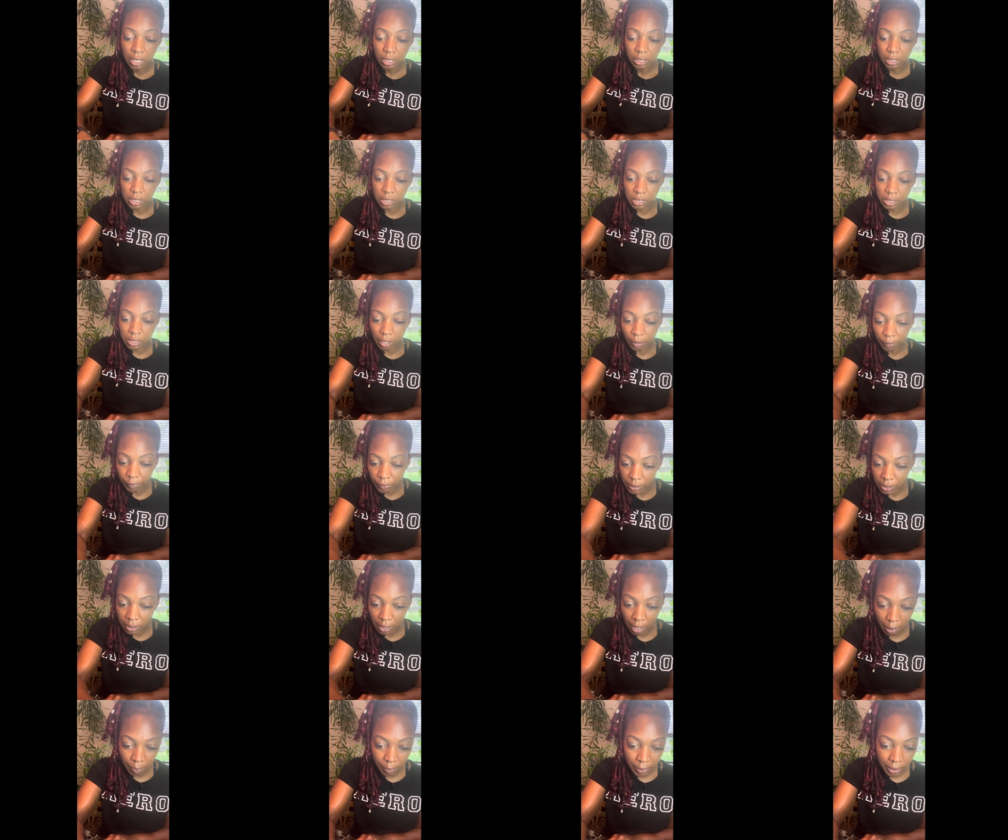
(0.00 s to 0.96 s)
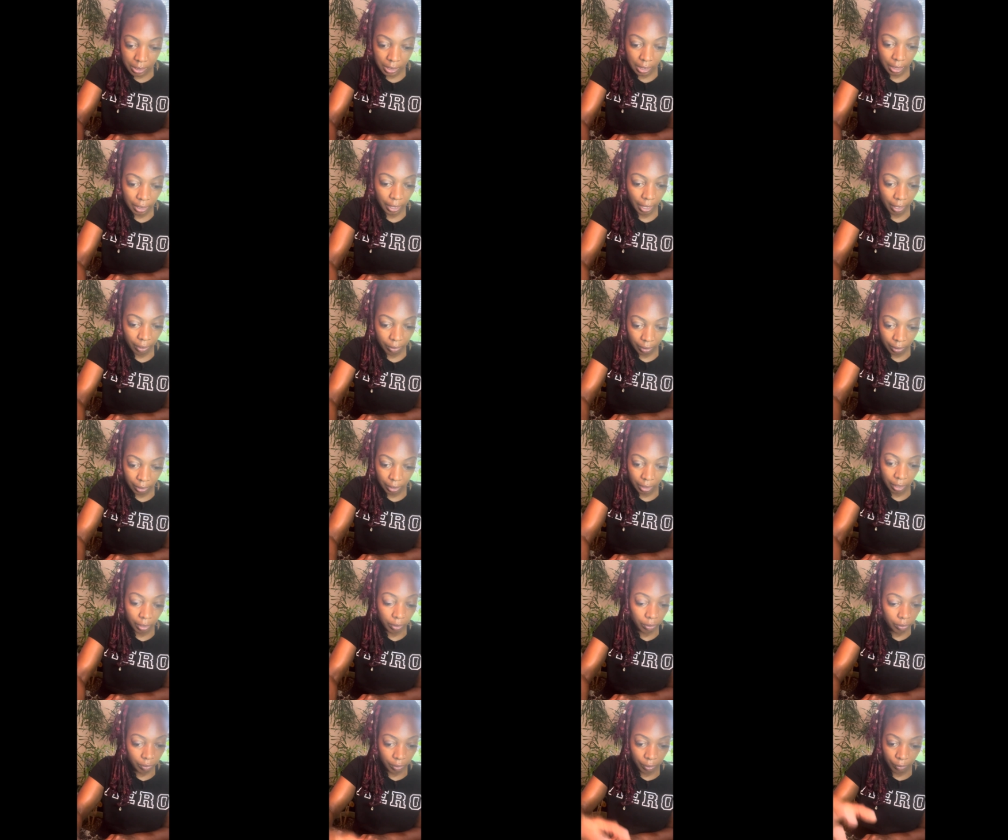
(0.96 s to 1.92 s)
This stuff is coming together
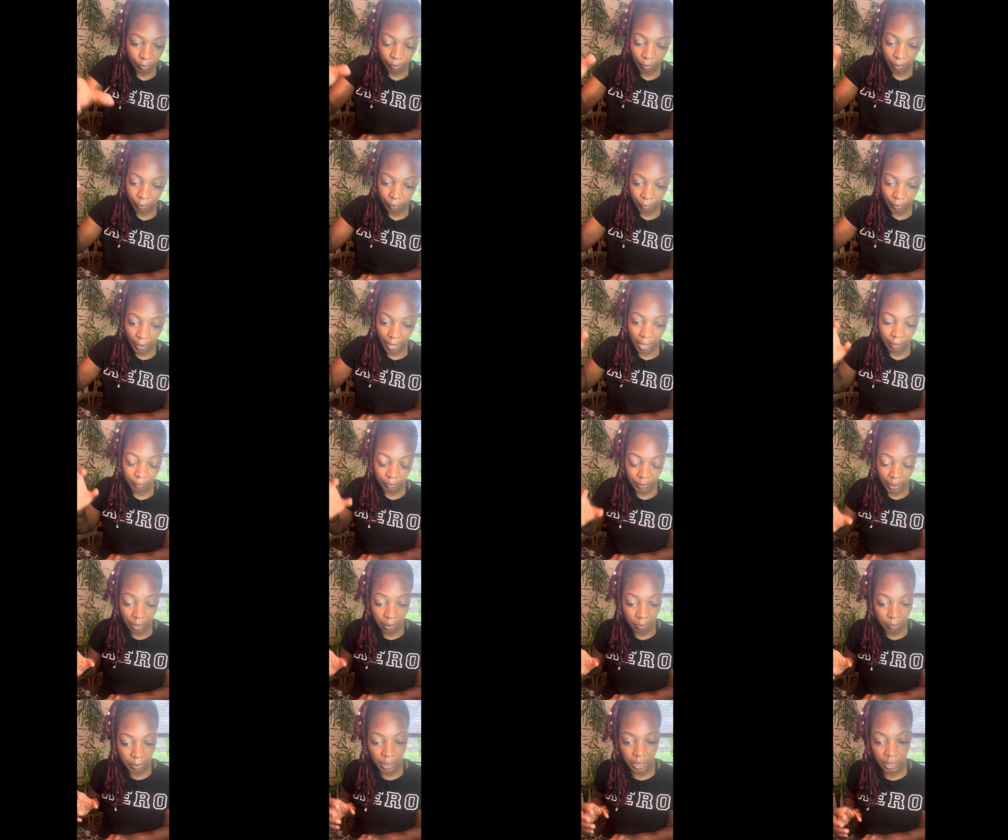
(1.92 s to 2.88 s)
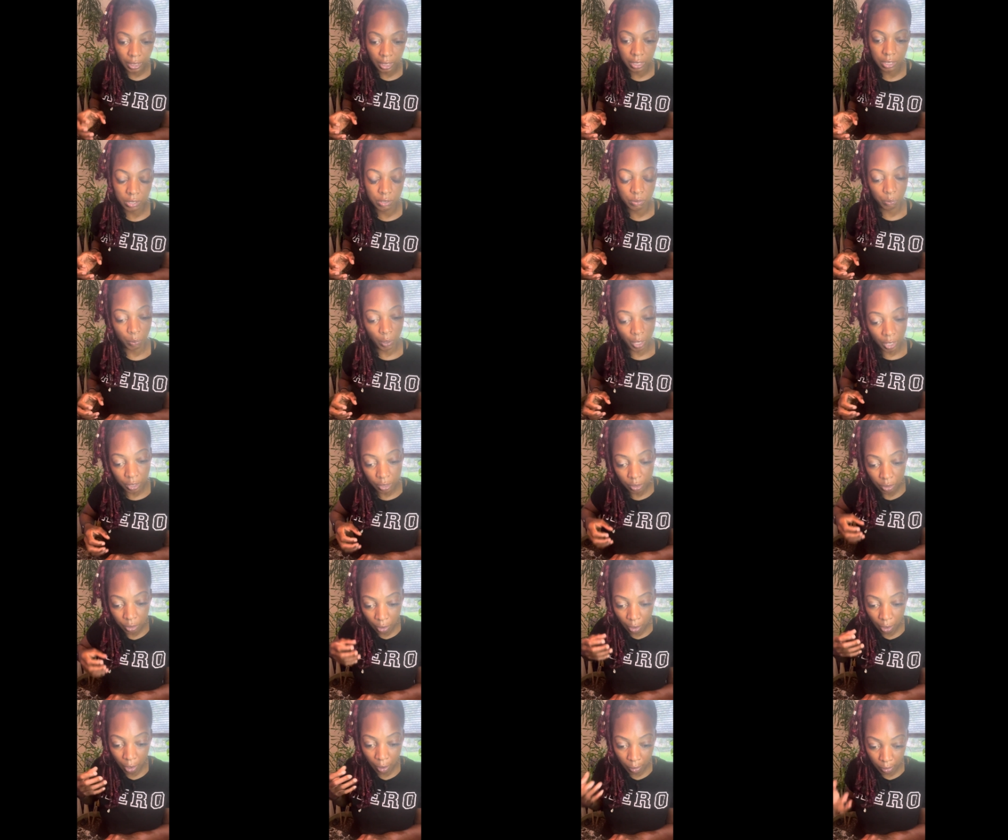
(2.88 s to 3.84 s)
literally from 5D because what
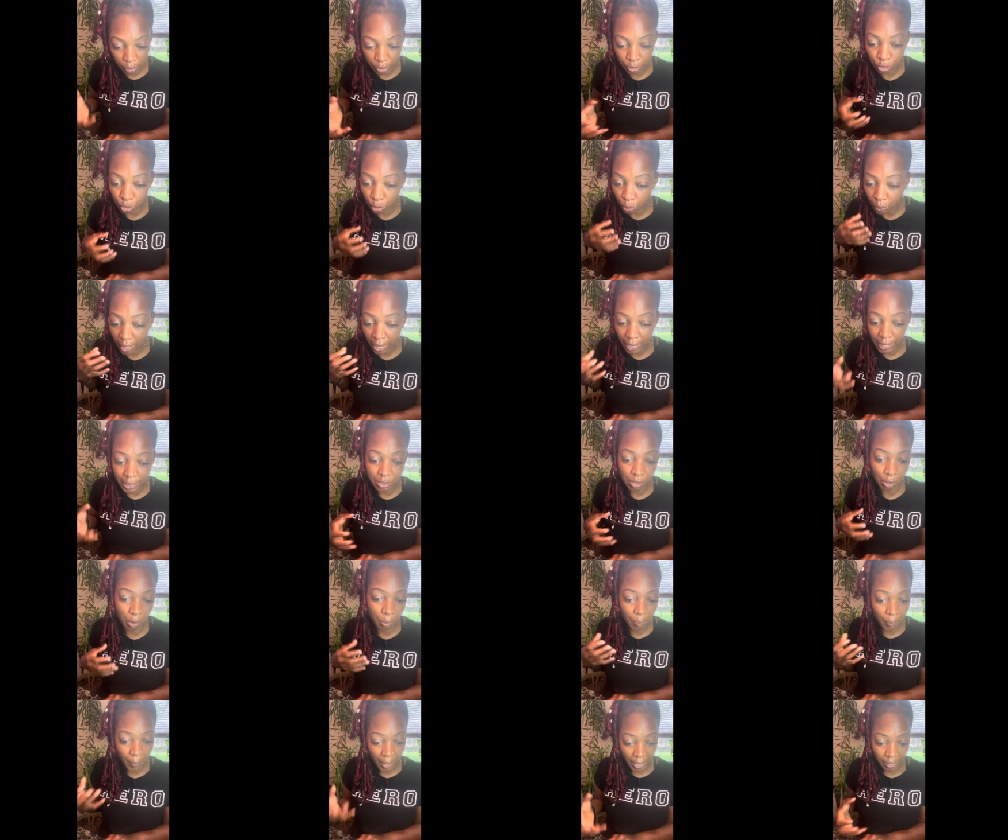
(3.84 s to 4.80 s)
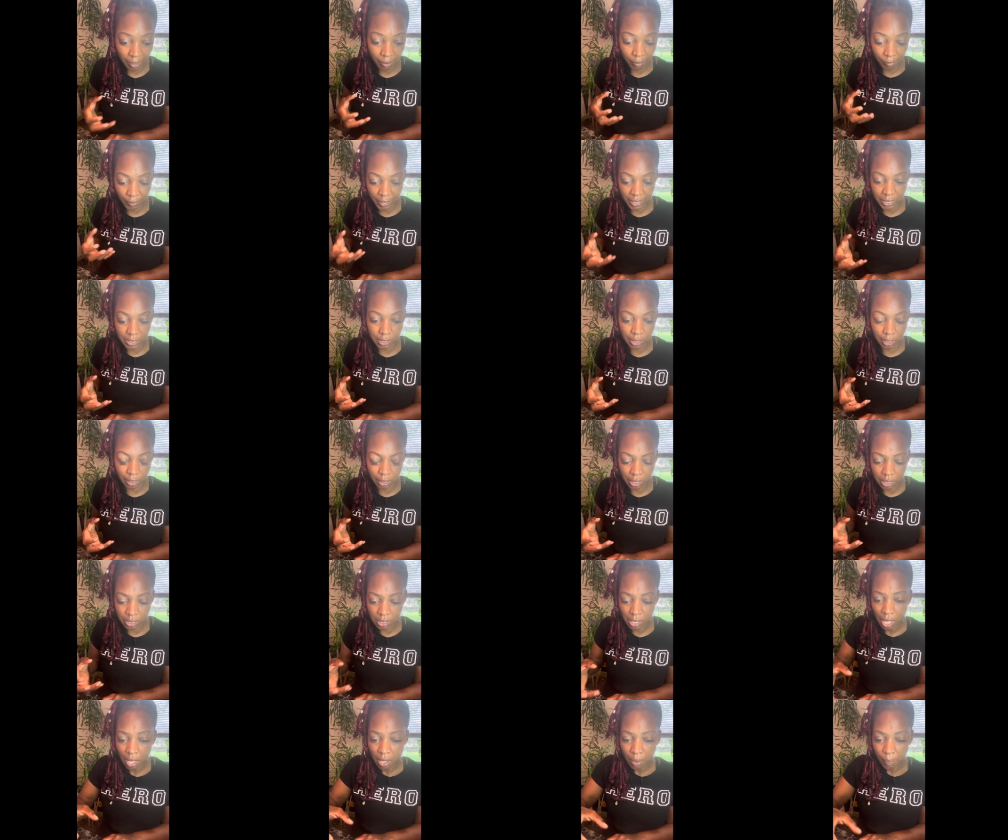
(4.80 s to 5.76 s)
you guys are manifesting
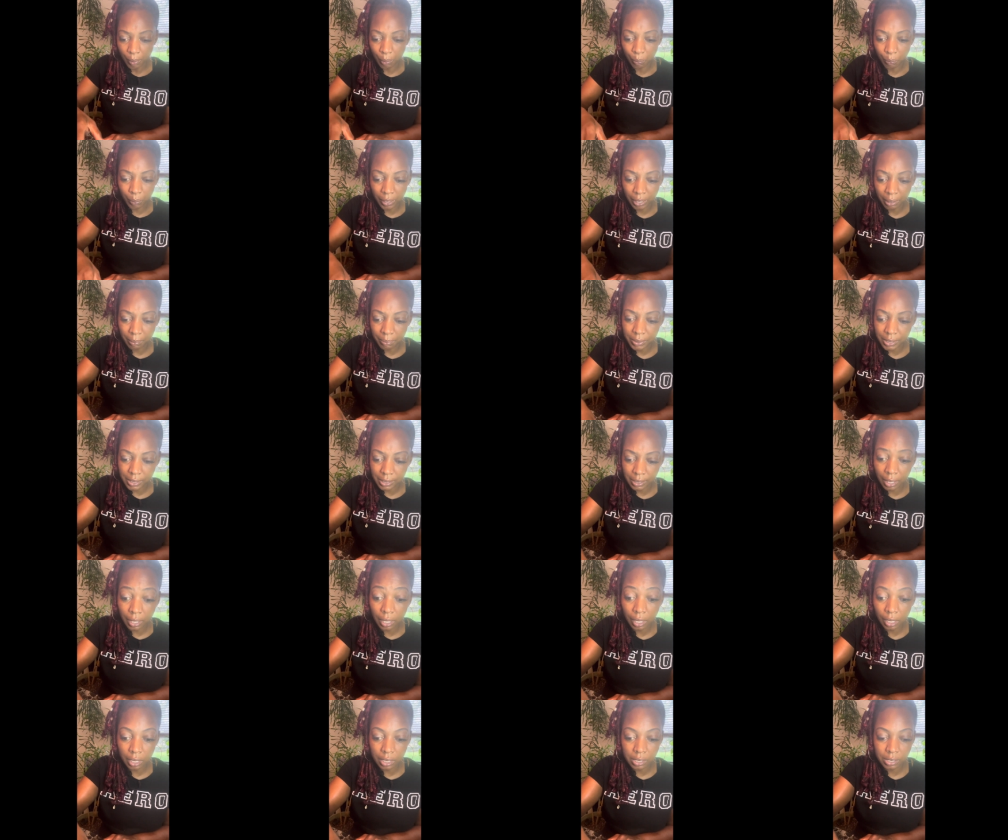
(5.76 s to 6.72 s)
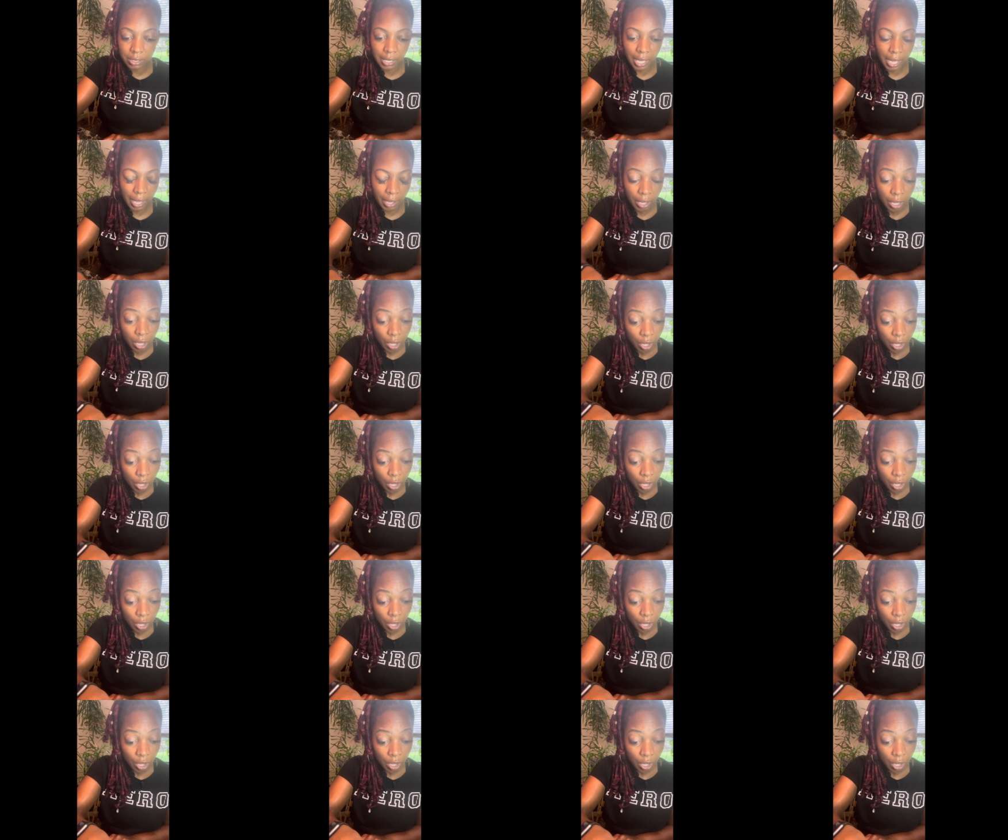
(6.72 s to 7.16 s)
this. But what I'm saying is that